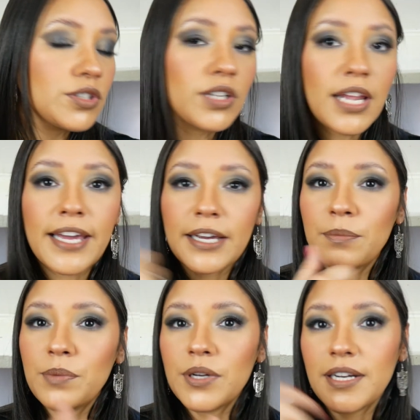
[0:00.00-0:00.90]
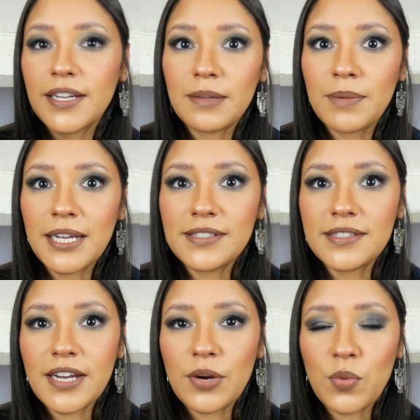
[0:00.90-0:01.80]
to like put it in the
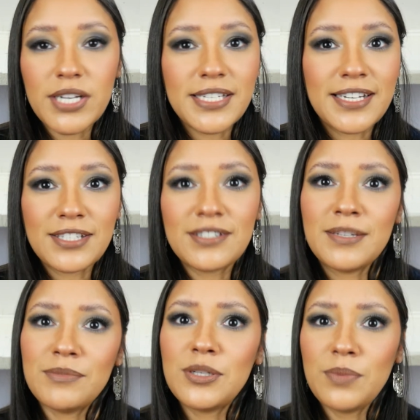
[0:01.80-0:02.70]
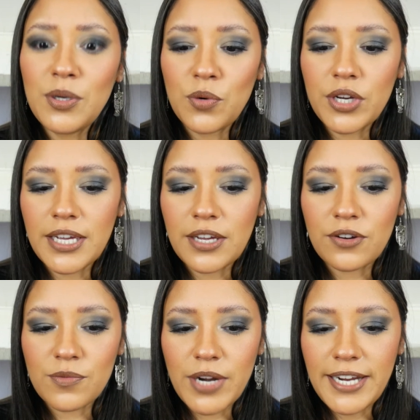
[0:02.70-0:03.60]
places that I want, and it seems to be working
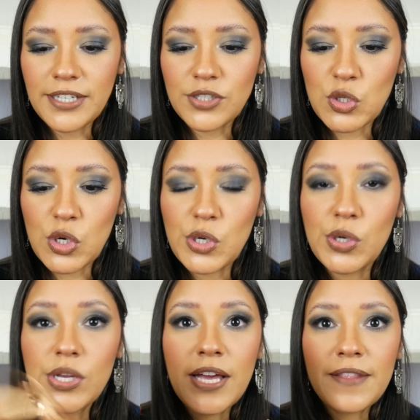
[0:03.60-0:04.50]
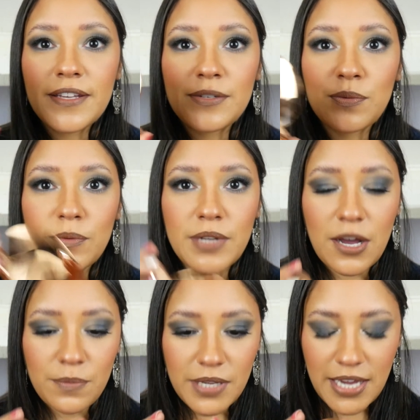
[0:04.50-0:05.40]
great. So this will
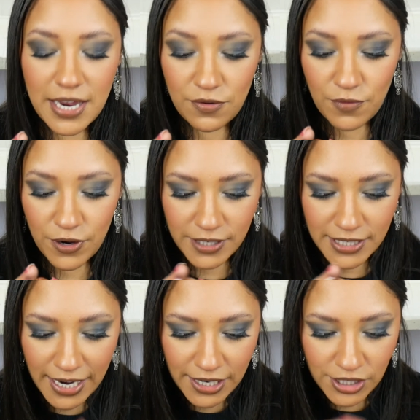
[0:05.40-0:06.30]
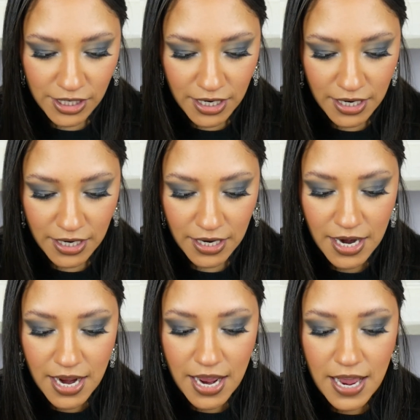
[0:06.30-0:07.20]
now be in rotation.
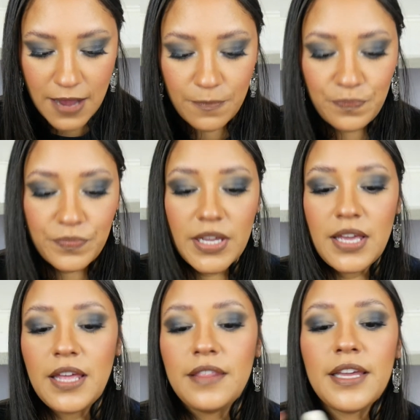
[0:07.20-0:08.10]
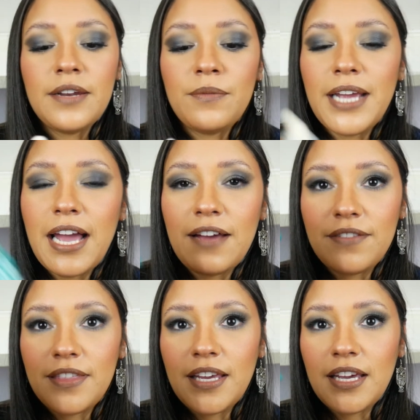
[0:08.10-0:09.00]
Then we
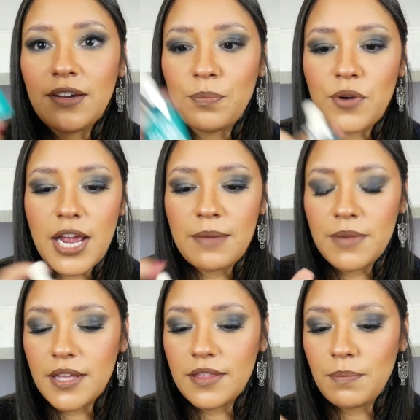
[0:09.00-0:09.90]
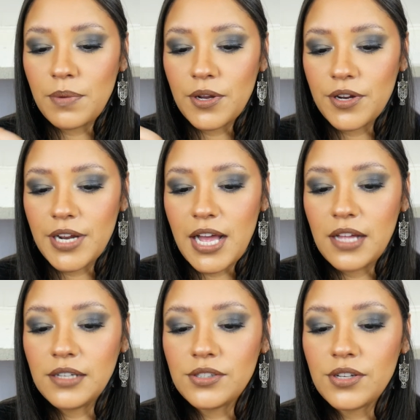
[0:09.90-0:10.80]
have the primer, the blurred
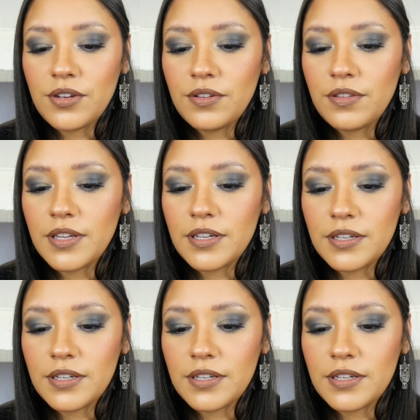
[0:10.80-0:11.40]
out. So